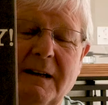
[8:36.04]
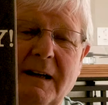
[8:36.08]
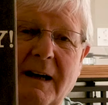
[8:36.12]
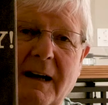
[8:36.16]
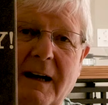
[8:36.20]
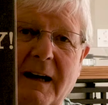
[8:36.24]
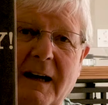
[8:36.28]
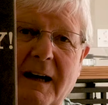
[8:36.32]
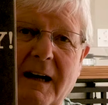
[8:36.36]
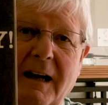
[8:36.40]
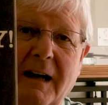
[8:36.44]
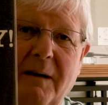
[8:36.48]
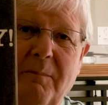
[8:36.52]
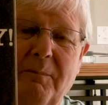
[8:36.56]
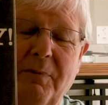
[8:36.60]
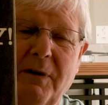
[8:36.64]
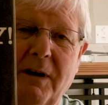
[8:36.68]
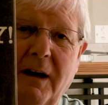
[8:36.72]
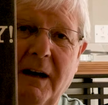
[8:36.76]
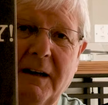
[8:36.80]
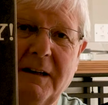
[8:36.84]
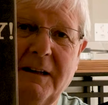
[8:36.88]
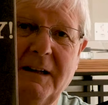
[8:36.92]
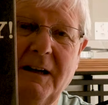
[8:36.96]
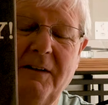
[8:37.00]
But
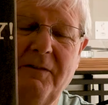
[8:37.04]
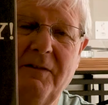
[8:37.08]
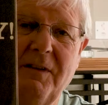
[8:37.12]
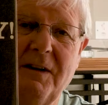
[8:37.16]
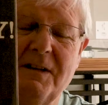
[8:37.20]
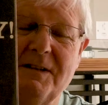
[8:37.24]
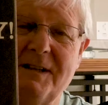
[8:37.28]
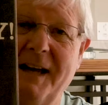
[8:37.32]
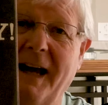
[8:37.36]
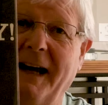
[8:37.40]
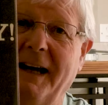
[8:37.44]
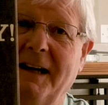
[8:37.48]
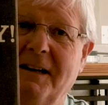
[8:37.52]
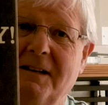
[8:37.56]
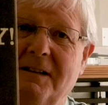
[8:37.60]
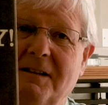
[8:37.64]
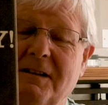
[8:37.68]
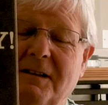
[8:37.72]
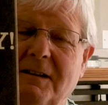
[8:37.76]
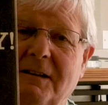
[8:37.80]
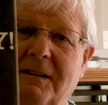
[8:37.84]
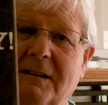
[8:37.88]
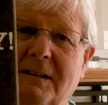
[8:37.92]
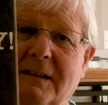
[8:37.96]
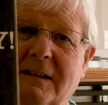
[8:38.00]
I'd give this 8.
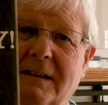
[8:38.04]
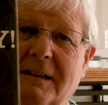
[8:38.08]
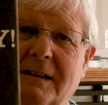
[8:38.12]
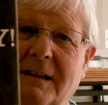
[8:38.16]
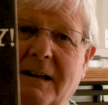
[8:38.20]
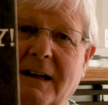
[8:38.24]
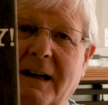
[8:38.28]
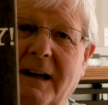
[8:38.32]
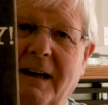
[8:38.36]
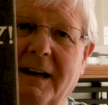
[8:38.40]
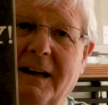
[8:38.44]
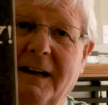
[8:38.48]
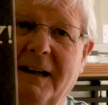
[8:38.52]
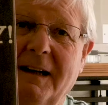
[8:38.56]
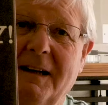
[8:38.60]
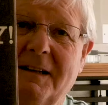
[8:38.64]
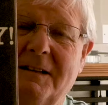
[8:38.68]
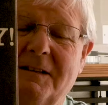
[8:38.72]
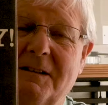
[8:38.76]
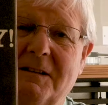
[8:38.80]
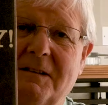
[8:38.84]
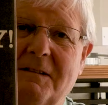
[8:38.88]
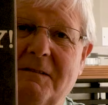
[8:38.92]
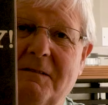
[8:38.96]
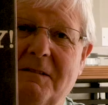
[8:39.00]

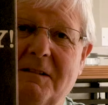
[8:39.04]
It's